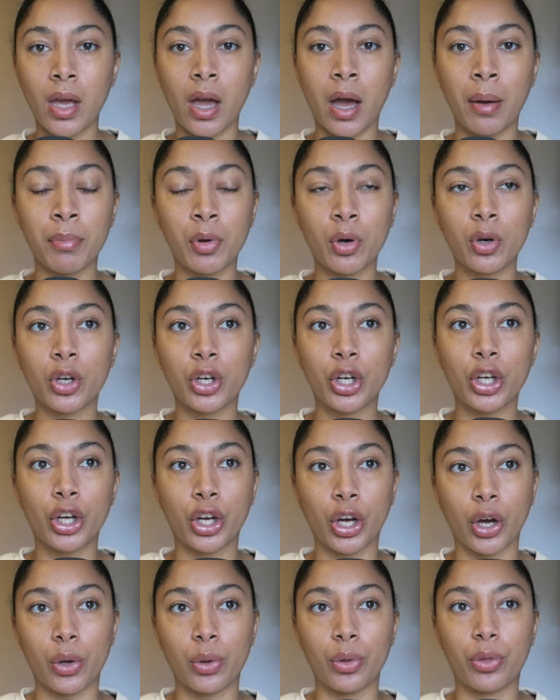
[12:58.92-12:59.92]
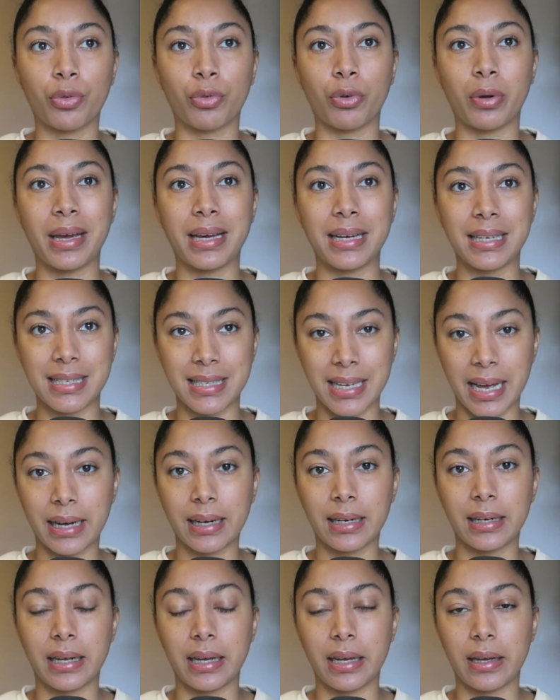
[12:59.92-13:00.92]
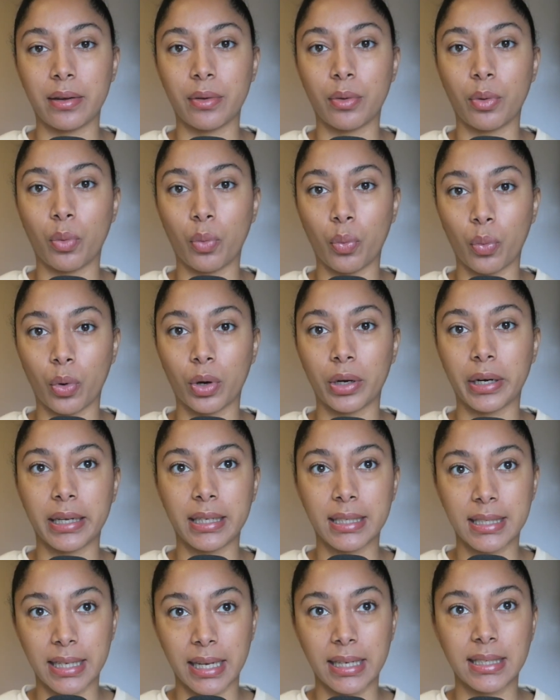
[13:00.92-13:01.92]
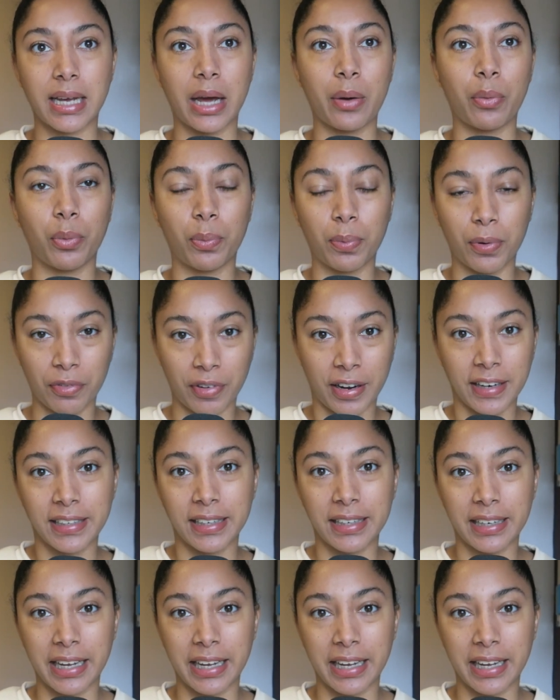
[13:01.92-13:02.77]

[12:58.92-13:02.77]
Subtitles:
I'm not going to go through exactly what it says. I will provide a